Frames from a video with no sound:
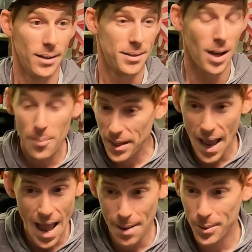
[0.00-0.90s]
something
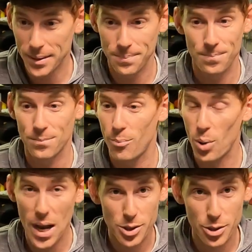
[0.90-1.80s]
happened,
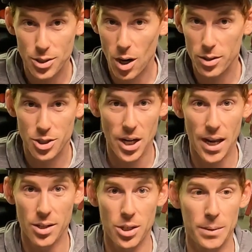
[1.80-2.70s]
pressure starts
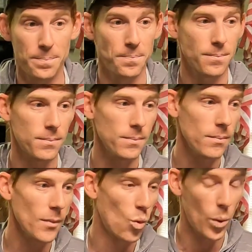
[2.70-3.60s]
changing.
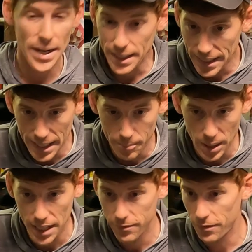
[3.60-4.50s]
We didn't get a
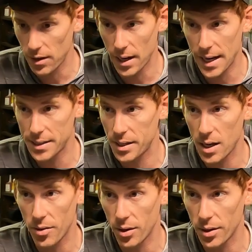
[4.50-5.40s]
bite for, I guess,
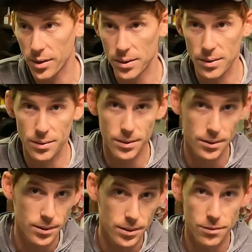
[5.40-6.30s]

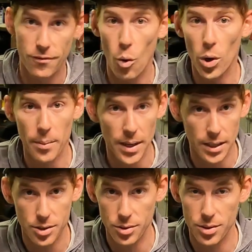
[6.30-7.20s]
another 40
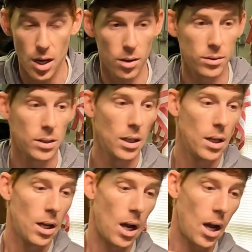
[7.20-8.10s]
minutes or so.
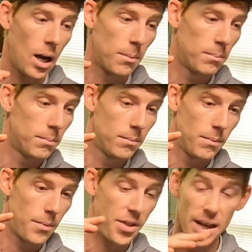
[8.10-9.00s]

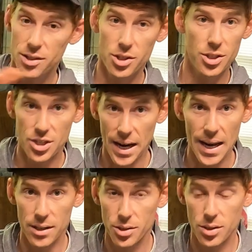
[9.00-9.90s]
Things just
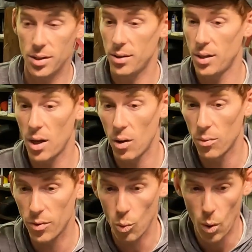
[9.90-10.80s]
changed. You
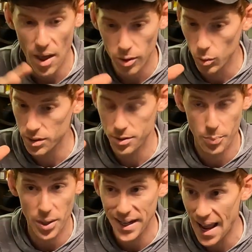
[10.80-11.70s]
know, the weather was
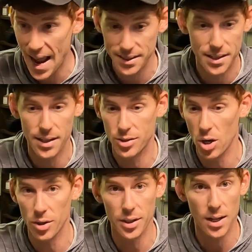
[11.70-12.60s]
pretty nasty. It
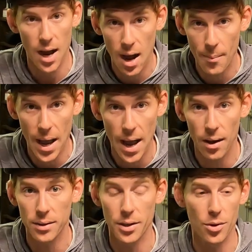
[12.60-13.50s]
started to calm
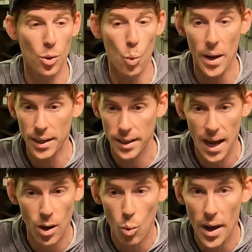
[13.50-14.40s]
out. You know, the wind
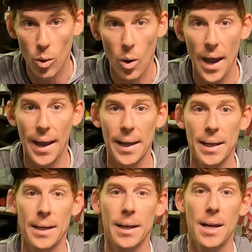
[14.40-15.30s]
kind of went
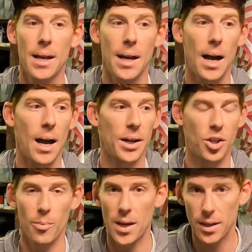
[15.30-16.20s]
away.
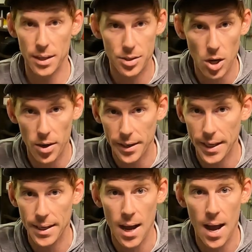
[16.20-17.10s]
Humidity started
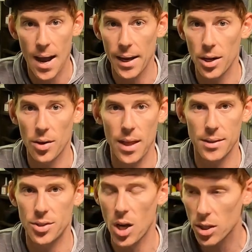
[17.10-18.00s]
getting higher.
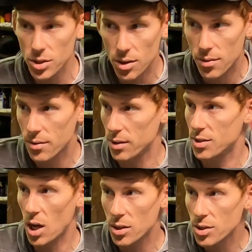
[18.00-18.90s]
The
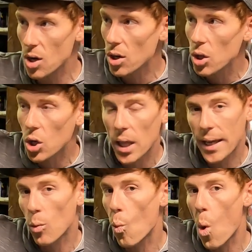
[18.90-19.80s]
sun started looking
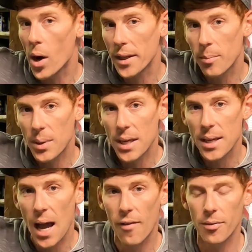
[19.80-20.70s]
like it wanted to
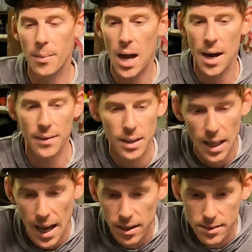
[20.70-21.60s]
peek out from behind the
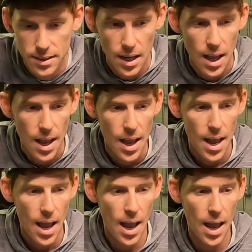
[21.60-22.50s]
clouds.
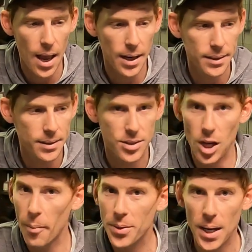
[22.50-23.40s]
And
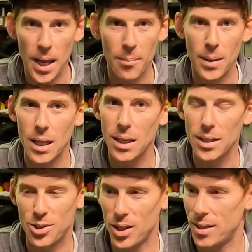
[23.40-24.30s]
something in
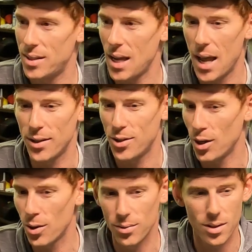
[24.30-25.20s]
me just said,
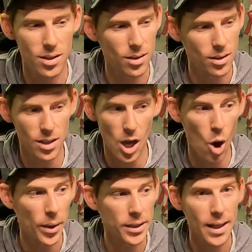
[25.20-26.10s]
dude,
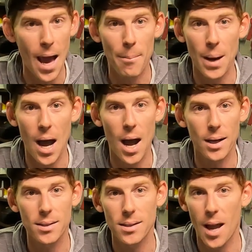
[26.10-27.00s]
go into that
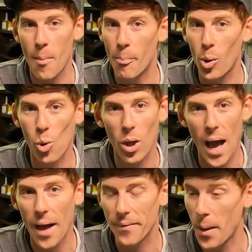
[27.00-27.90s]
box and pull
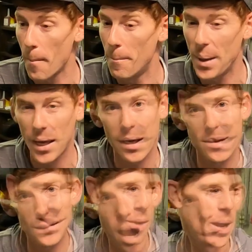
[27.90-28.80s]
out the
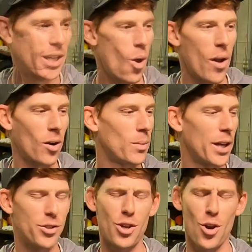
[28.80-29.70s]
biggest. Tell my co-angler, I'm
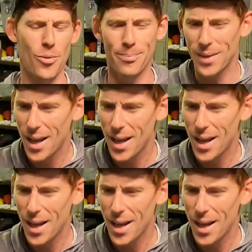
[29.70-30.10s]
like, dude,